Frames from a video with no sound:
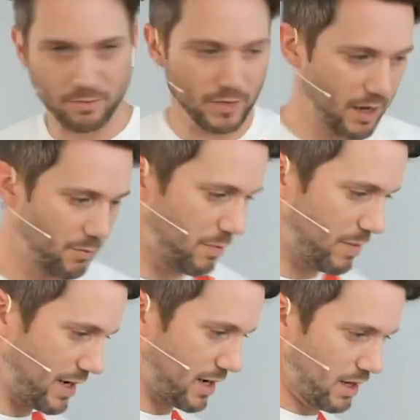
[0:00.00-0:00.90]
and we'll
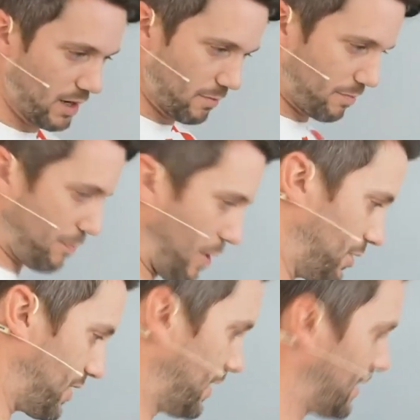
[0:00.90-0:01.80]
be
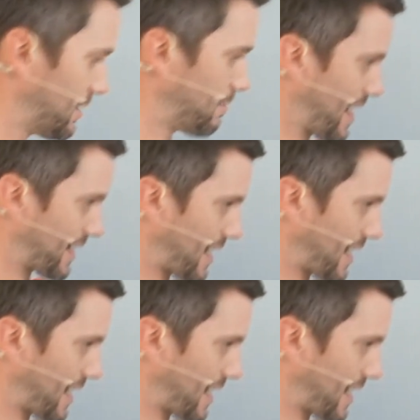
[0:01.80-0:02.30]
posting this back